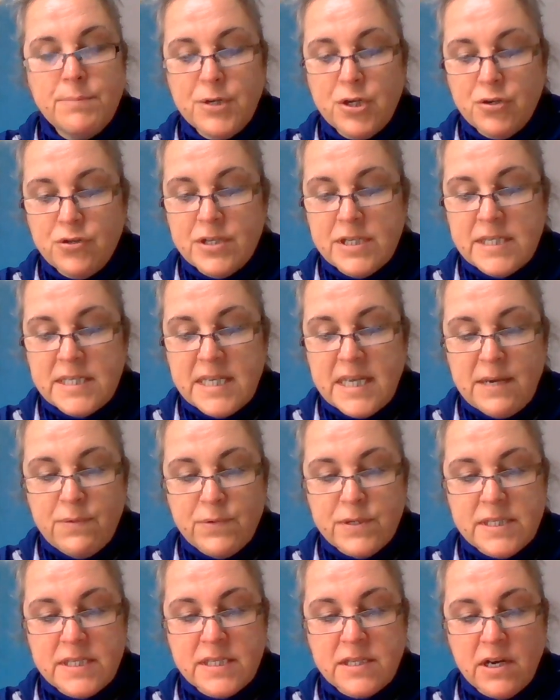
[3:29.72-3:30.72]
But on the
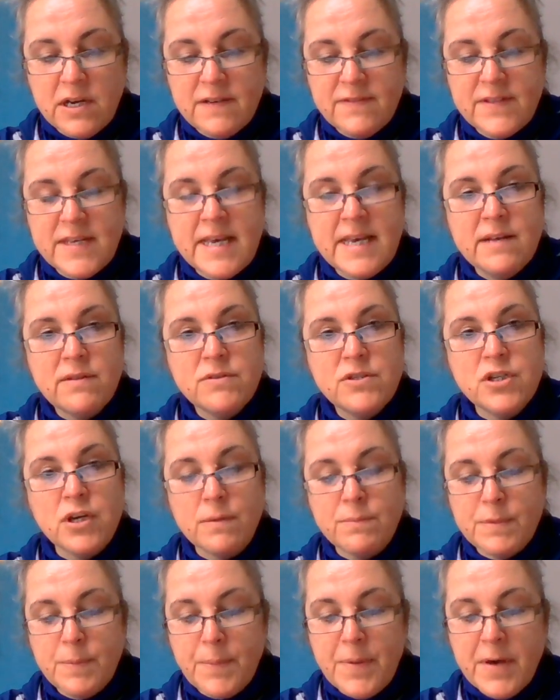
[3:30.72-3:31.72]
seaward side of the
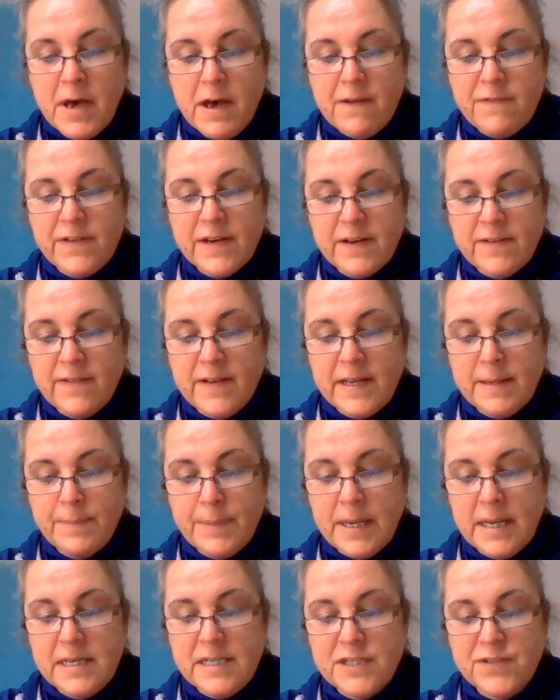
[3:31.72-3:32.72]
hilltop, the perfect
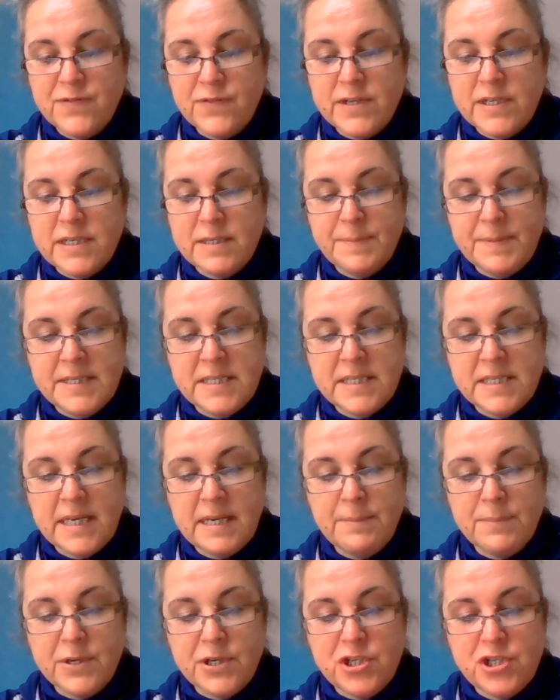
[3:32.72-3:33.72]
place for it to be
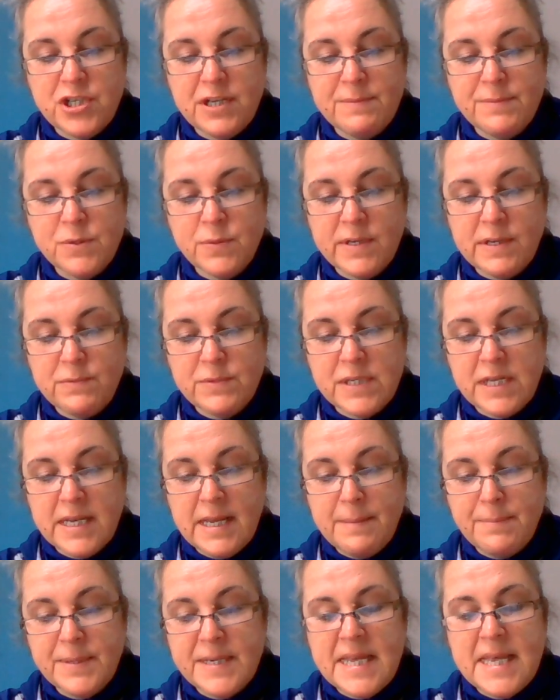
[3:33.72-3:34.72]
seen by ships when it was
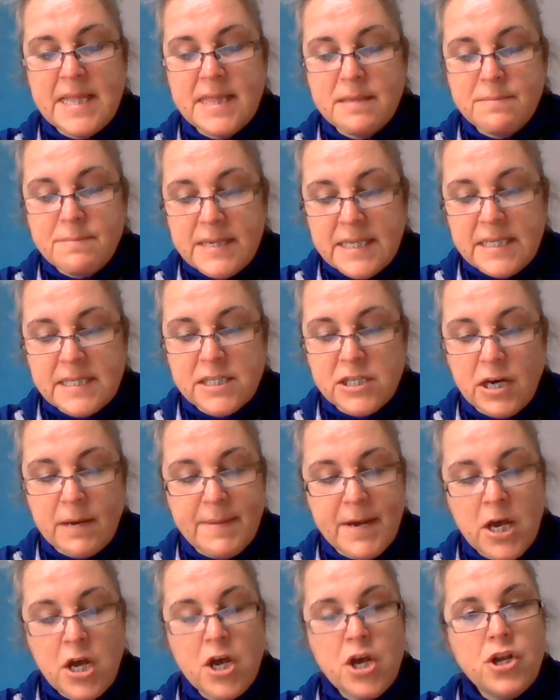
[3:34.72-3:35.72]
lit. But in the
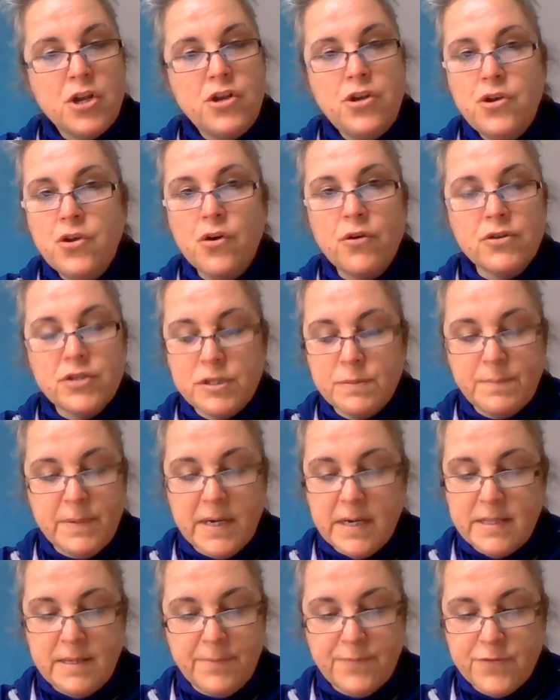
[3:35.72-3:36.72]
meantime, not
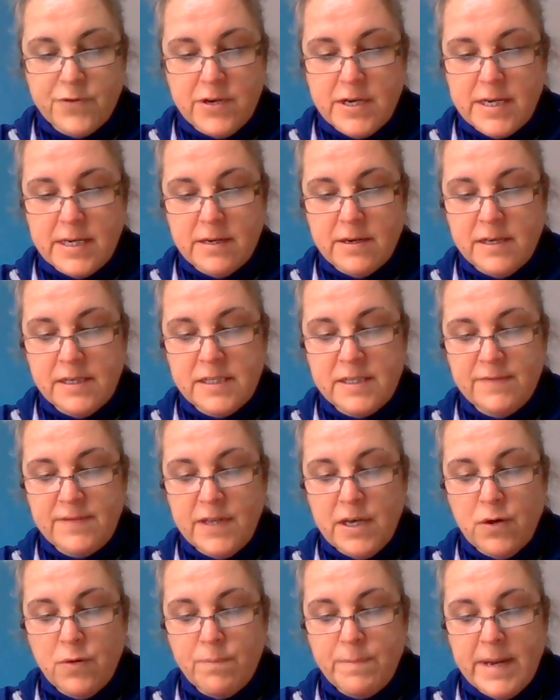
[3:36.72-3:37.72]
by the prying eyes of
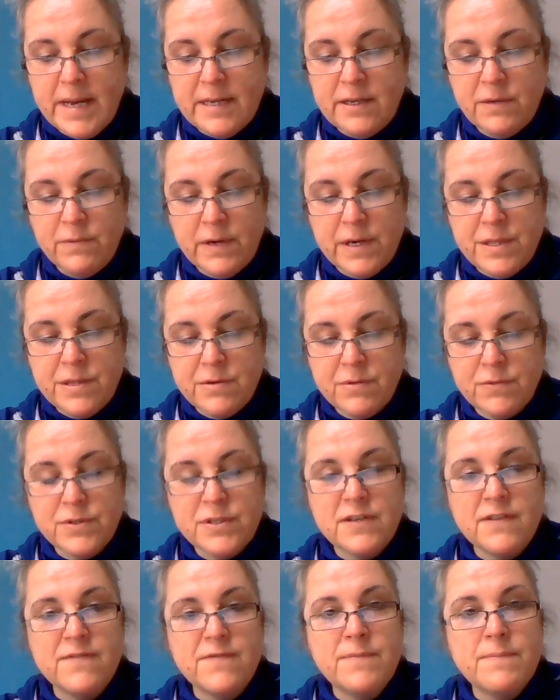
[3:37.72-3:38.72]
the old man whom I
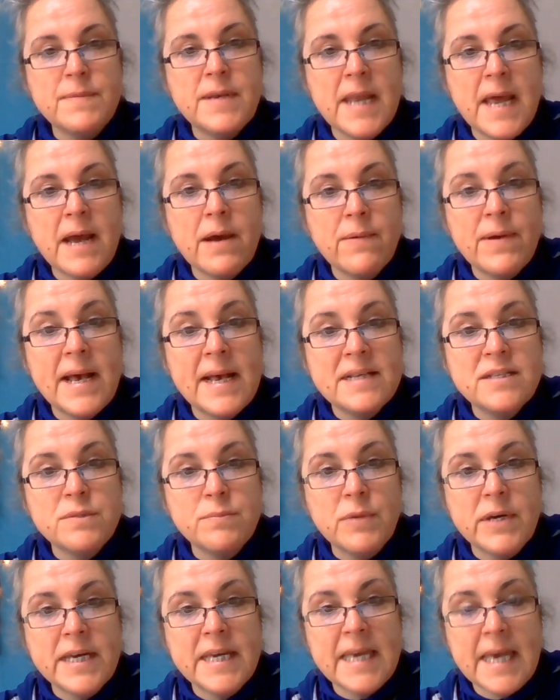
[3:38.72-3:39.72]
thought of now
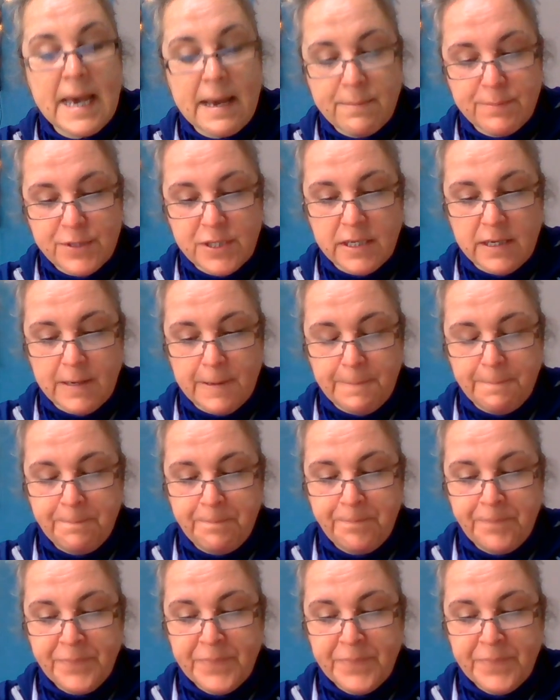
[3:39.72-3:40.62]
as my captor.